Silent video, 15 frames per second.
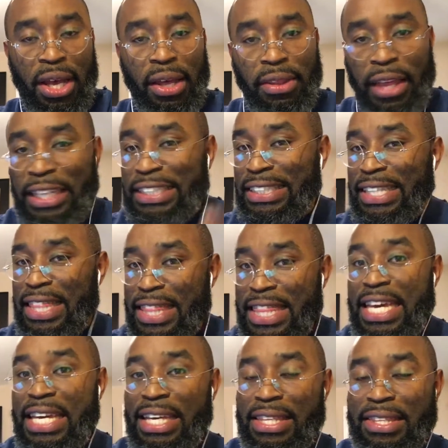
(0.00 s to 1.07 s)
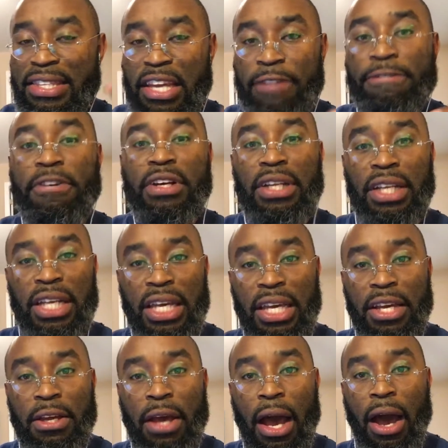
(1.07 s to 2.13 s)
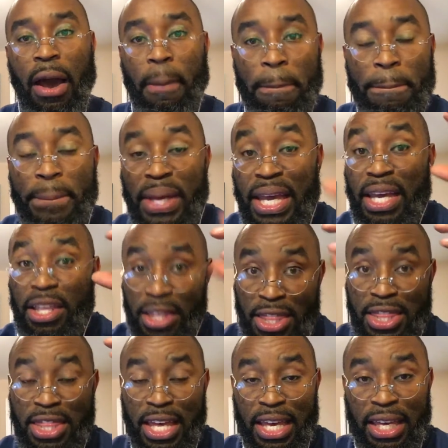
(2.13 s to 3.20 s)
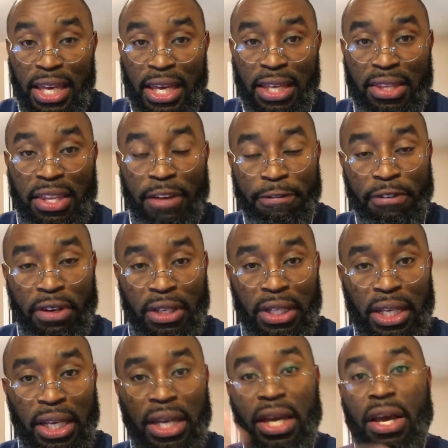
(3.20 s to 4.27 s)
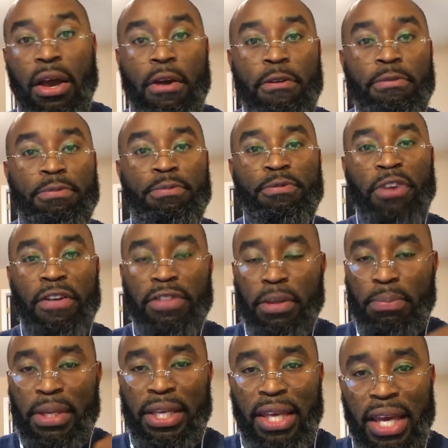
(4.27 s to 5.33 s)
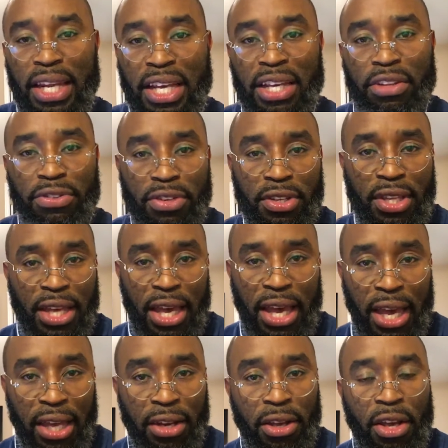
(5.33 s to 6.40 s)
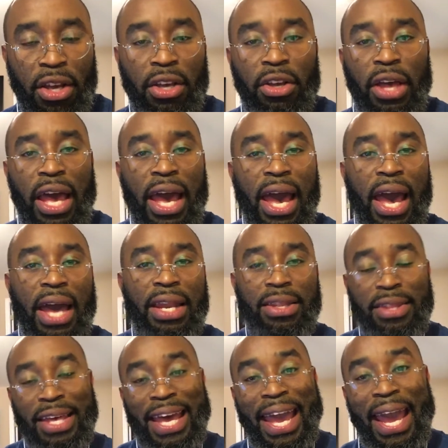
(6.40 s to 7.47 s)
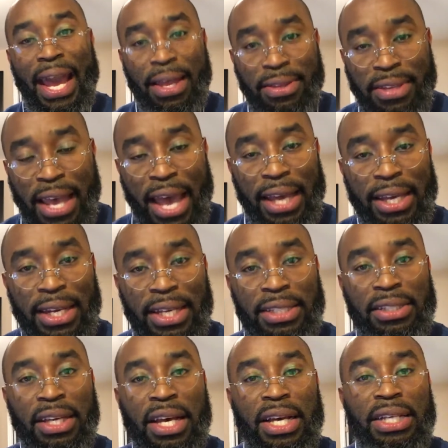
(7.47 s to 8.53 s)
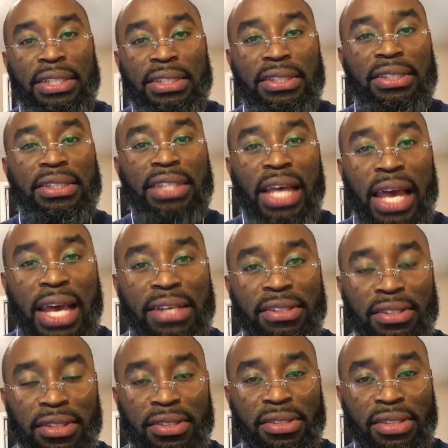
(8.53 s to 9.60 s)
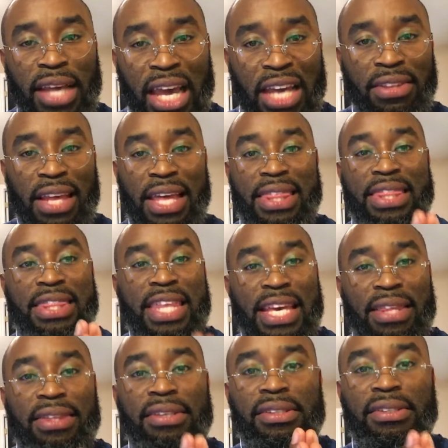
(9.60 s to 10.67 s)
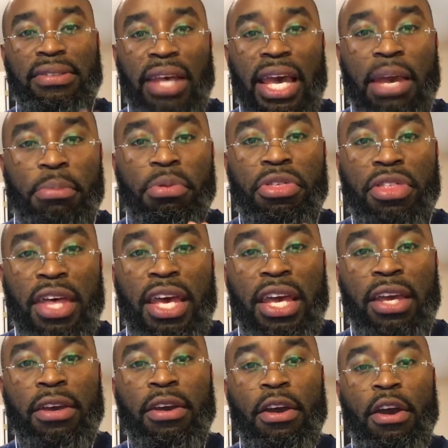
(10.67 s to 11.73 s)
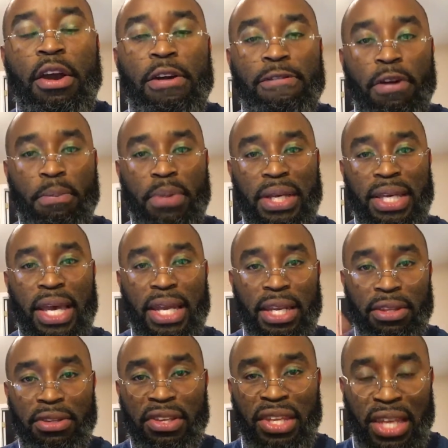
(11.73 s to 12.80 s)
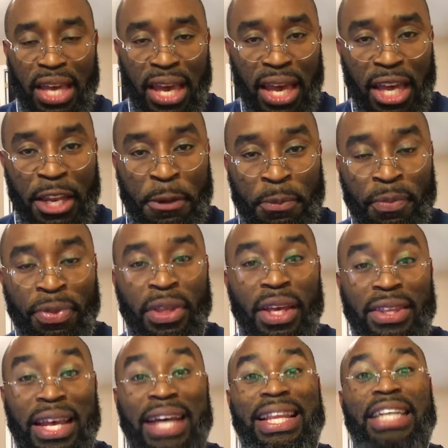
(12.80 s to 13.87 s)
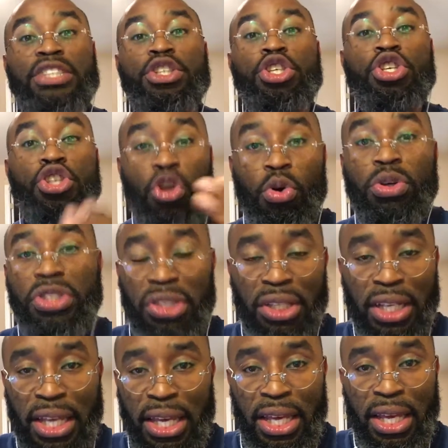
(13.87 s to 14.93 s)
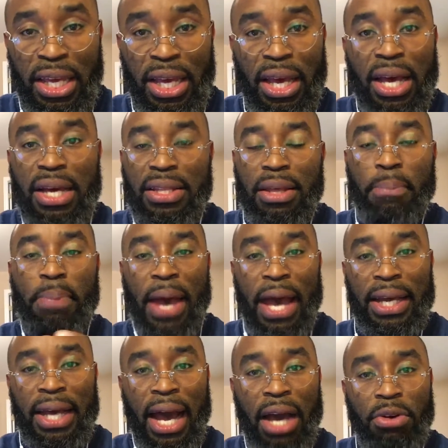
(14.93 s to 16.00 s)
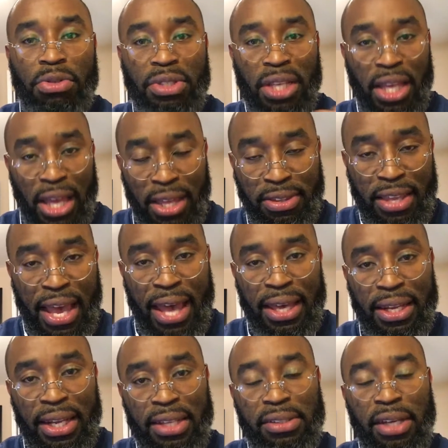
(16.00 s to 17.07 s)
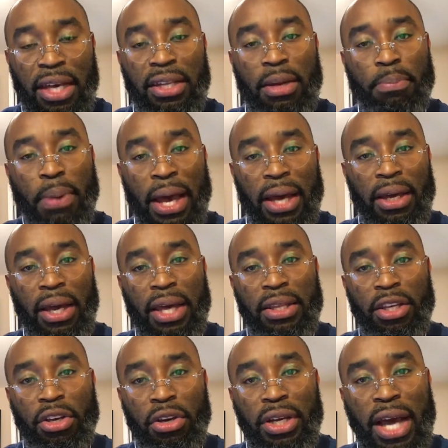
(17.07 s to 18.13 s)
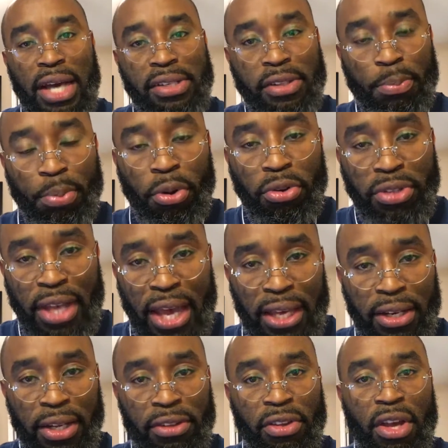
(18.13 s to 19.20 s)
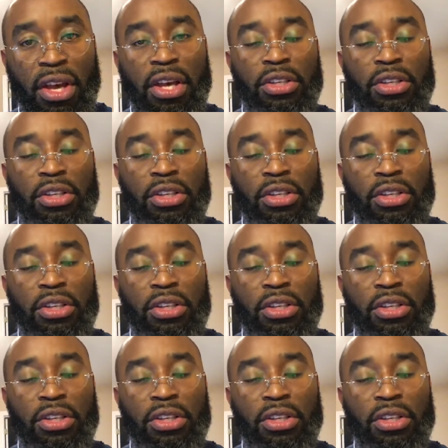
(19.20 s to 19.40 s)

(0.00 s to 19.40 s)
They think differently, a big thinking differently from the beginning to the end. And the antagonist stays the same. They think the same thing from beginning to the end. Now that's usually the bad guy who's the antagonist, and the good guy is the protagonist.